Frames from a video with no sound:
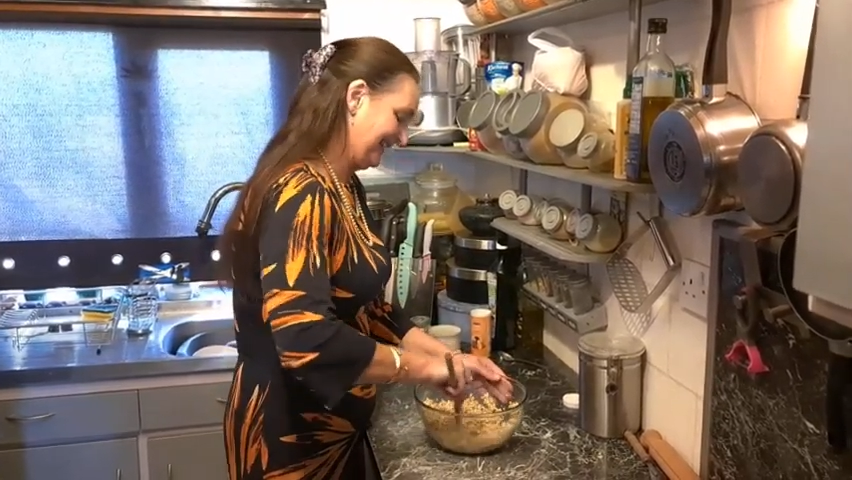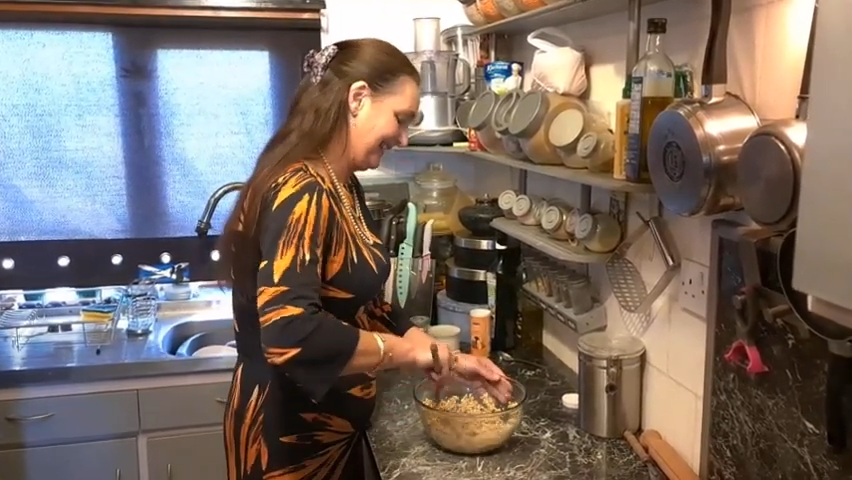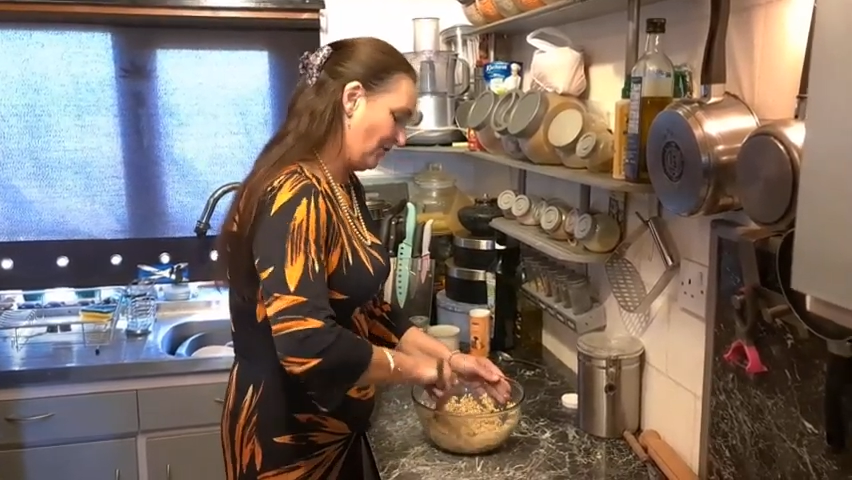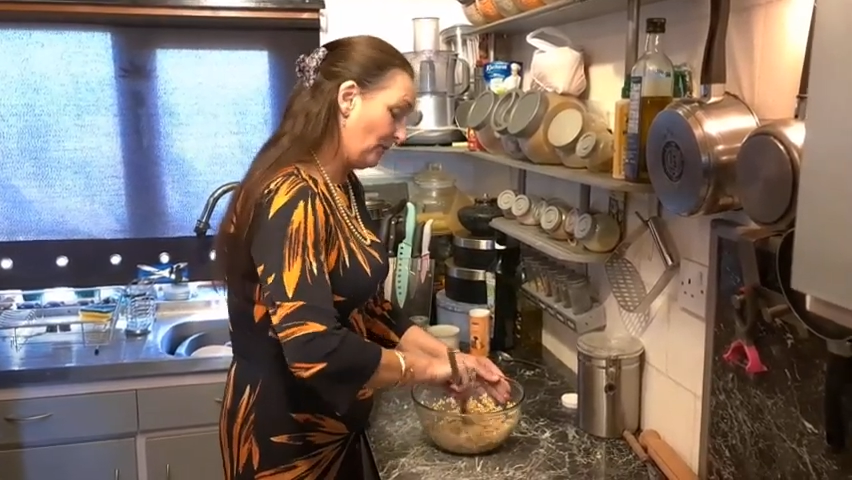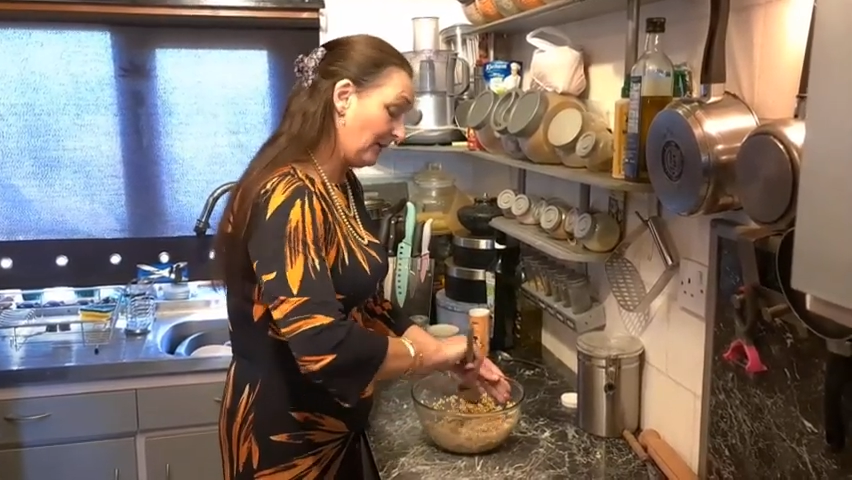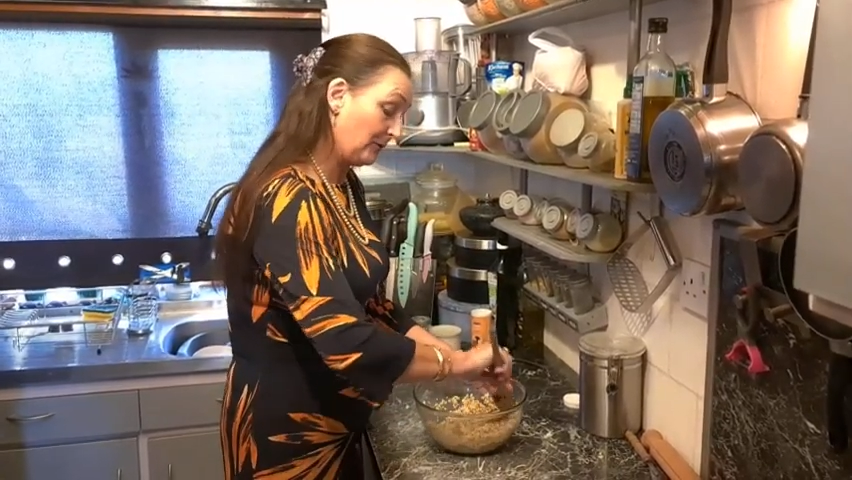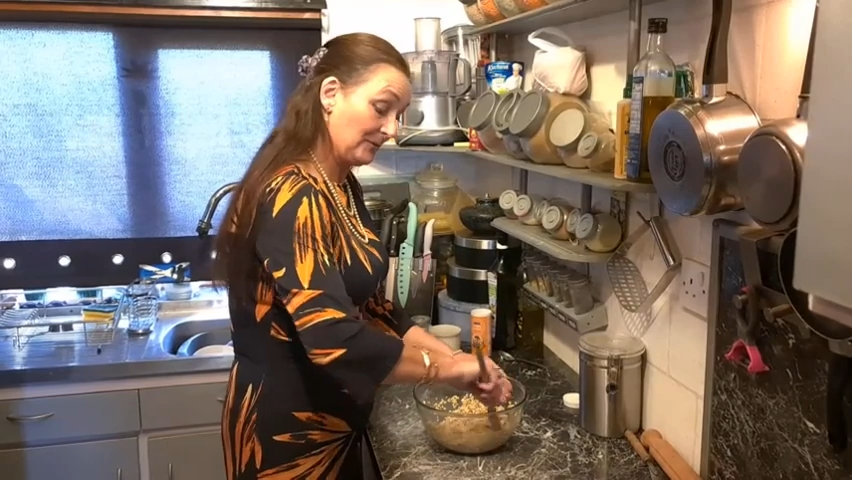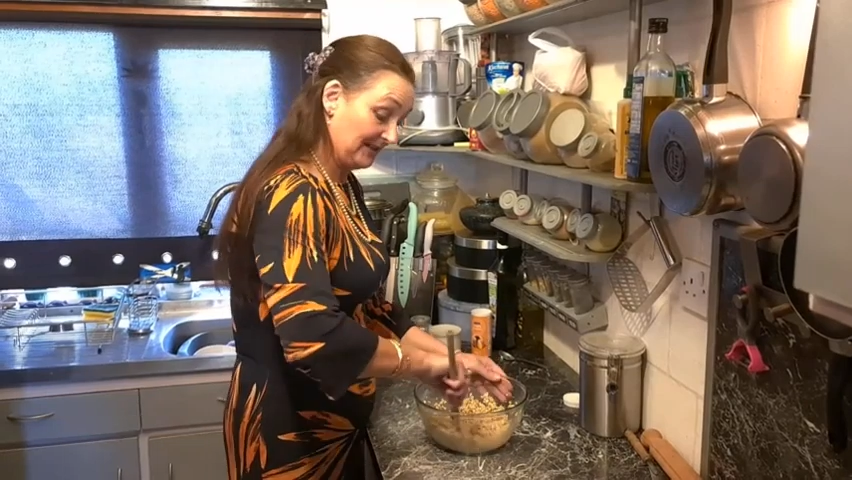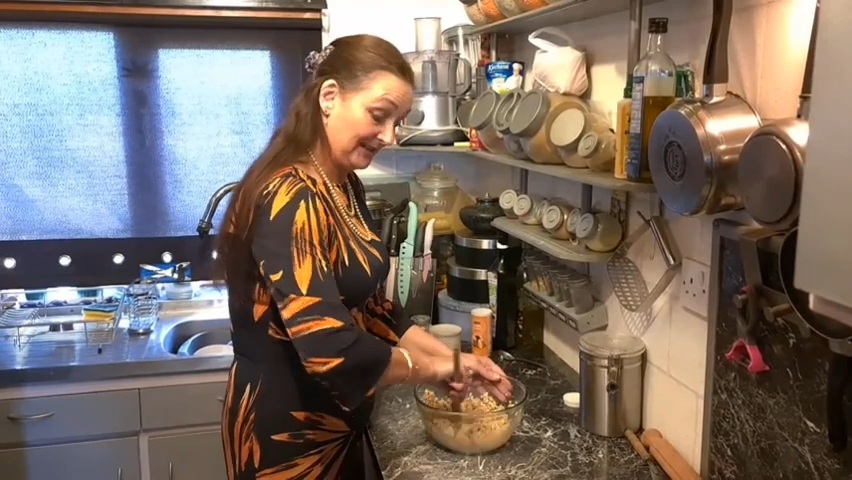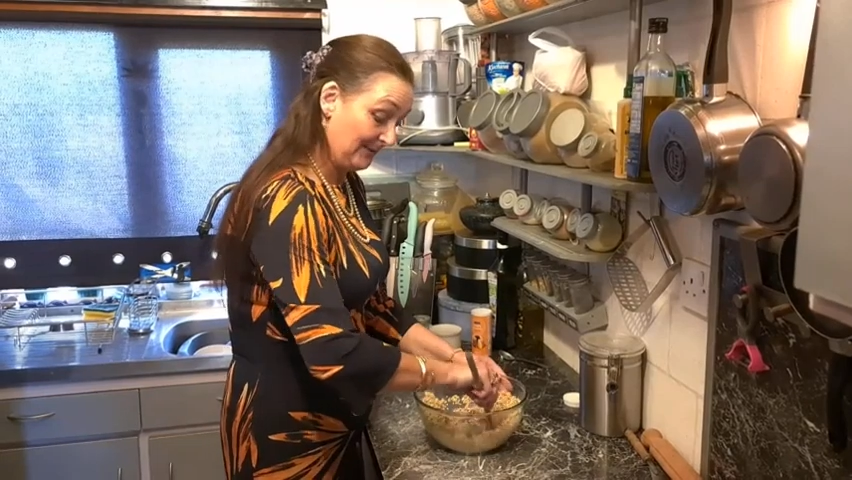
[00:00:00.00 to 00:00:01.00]
Hope
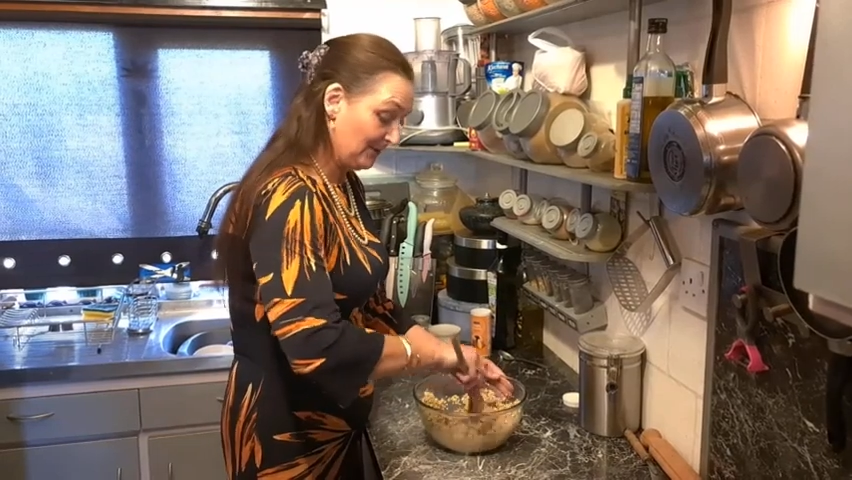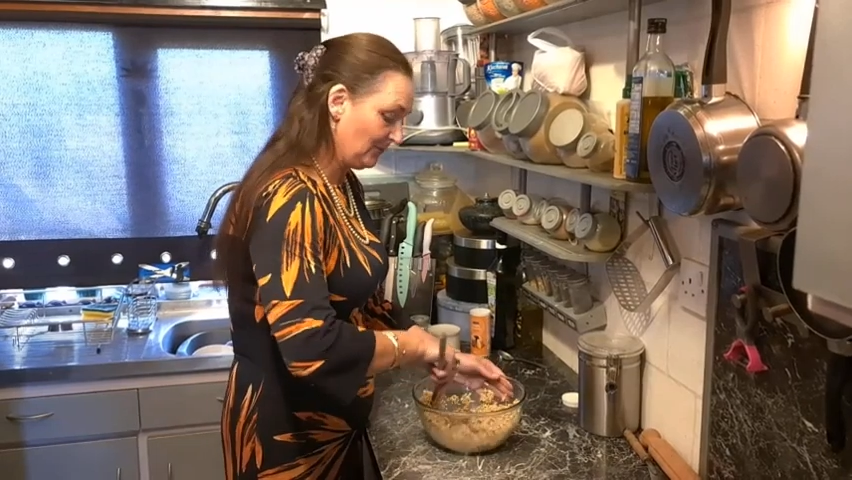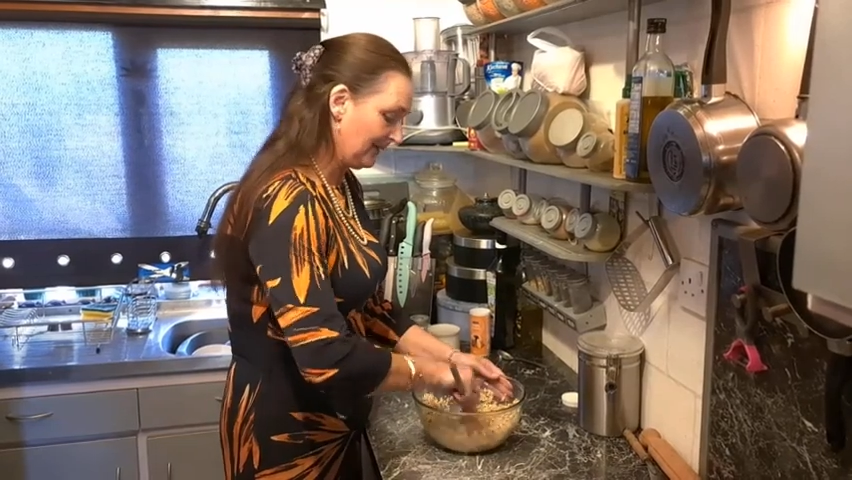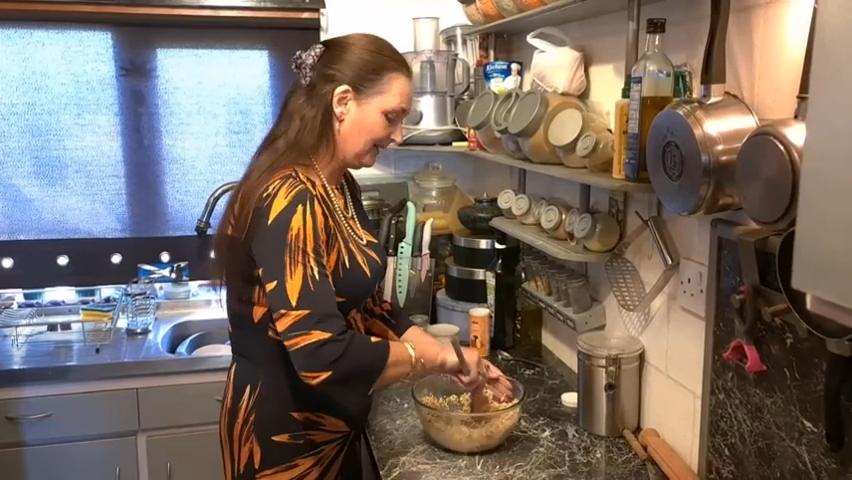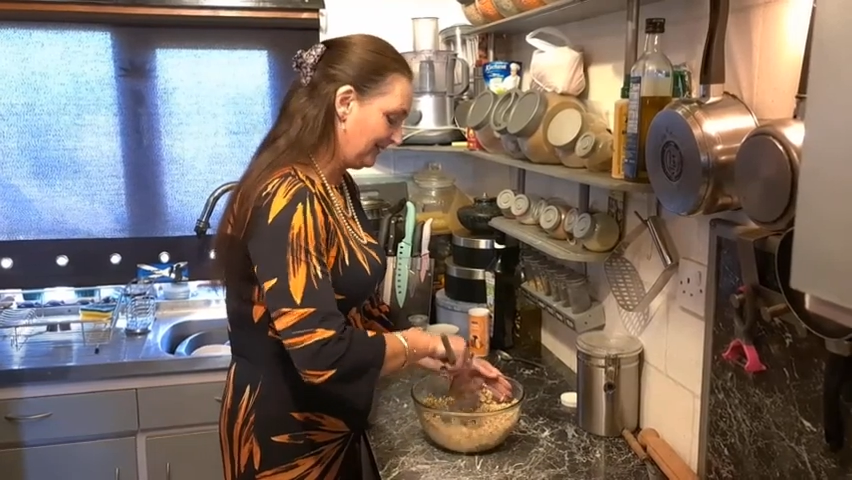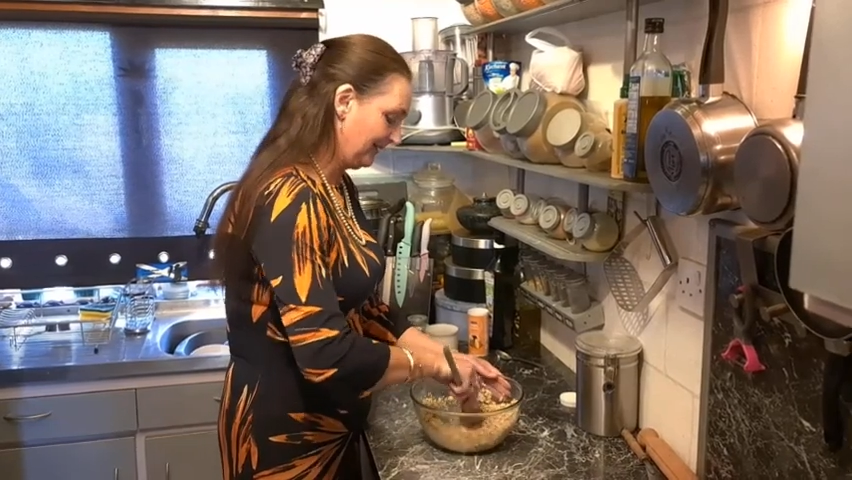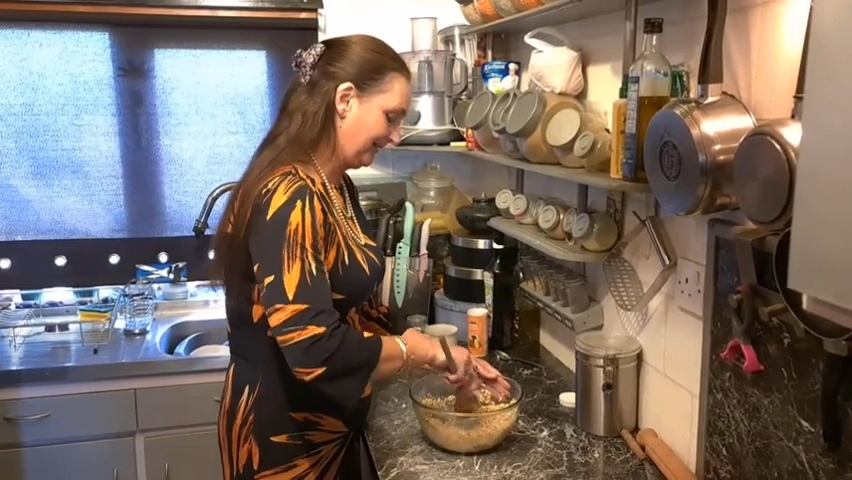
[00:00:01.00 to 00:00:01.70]
everybody's keeping well.